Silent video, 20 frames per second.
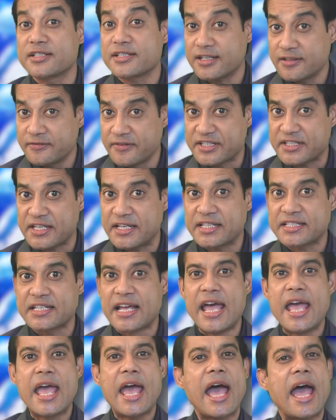services
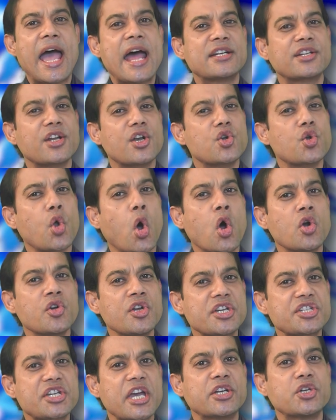and
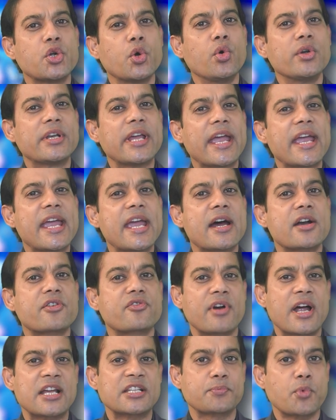non-scheduled air
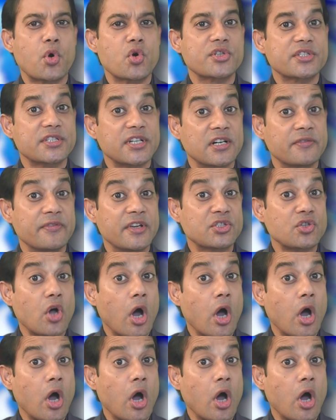transport service